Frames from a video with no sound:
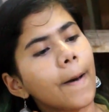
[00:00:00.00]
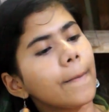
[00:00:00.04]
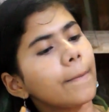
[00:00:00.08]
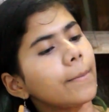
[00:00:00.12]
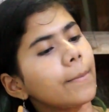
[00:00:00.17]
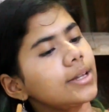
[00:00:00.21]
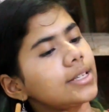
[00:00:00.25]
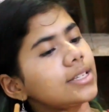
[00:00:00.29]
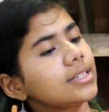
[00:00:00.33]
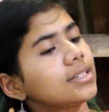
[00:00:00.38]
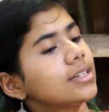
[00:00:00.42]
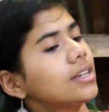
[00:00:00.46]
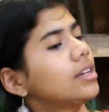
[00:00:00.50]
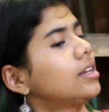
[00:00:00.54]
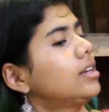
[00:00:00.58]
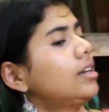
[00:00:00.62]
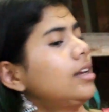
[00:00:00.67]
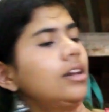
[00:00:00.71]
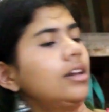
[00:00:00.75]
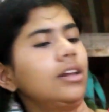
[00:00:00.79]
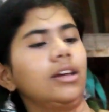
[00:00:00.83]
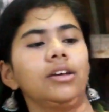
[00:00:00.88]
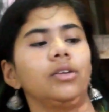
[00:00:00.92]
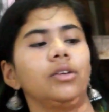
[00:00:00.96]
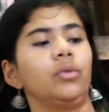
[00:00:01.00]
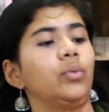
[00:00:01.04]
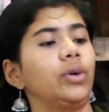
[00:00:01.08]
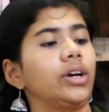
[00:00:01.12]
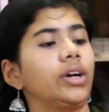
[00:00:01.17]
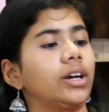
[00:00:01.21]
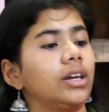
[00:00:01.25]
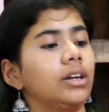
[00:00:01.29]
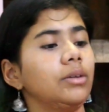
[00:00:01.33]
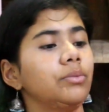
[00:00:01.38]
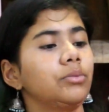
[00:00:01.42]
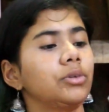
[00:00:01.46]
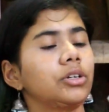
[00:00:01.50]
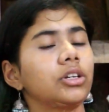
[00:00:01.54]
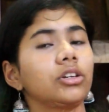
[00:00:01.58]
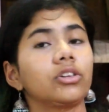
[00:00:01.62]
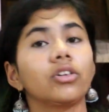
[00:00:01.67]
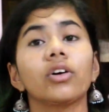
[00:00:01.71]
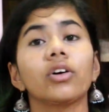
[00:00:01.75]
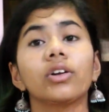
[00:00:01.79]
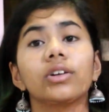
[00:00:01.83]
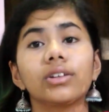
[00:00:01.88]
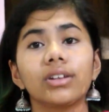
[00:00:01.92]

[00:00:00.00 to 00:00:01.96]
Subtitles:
But still, we're gonna put it on